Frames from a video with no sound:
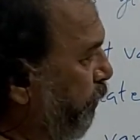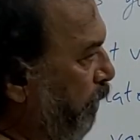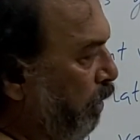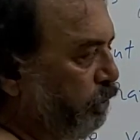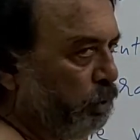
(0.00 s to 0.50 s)

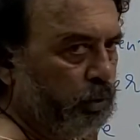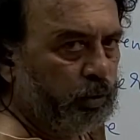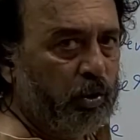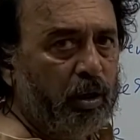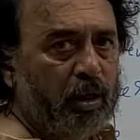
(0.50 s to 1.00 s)
We also
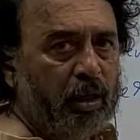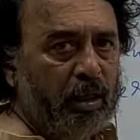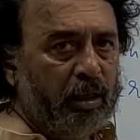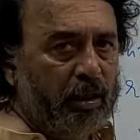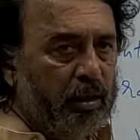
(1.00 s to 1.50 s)
know
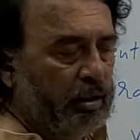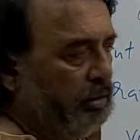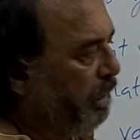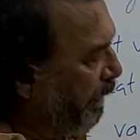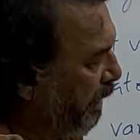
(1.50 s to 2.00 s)

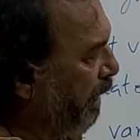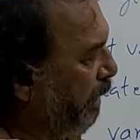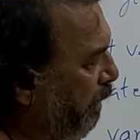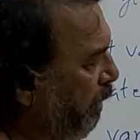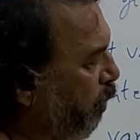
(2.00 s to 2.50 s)
that
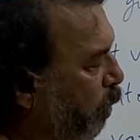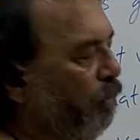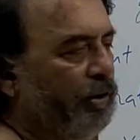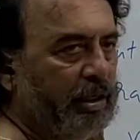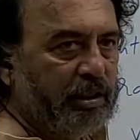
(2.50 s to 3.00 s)
their
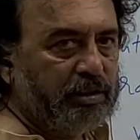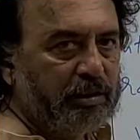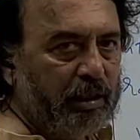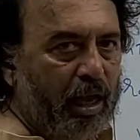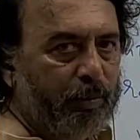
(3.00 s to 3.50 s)
covariance